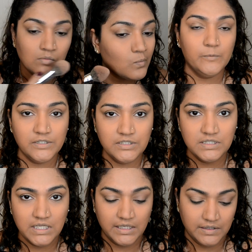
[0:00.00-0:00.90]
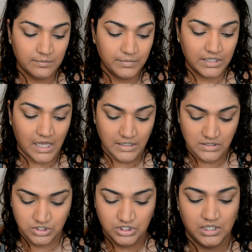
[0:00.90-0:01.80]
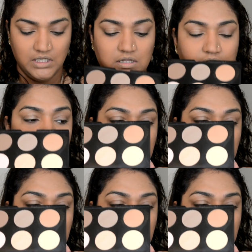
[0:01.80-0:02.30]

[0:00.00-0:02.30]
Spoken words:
I'm going to take the banana shade, the